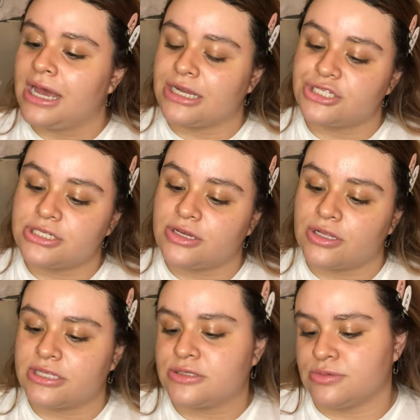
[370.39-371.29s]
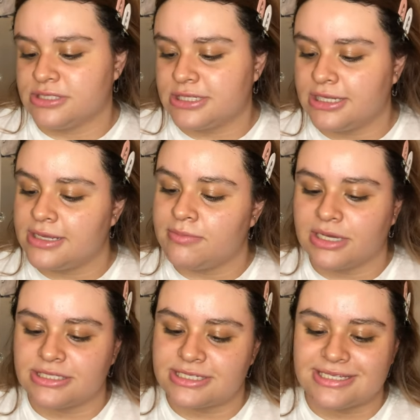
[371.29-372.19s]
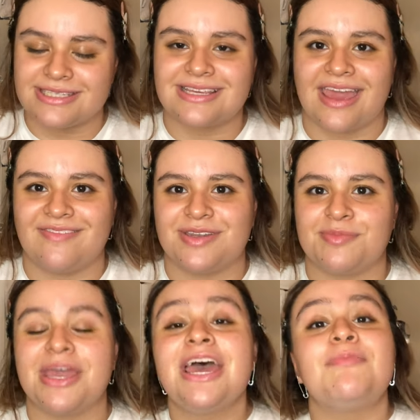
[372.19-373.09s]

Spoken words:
I actually got this recently. My sis gave it to me.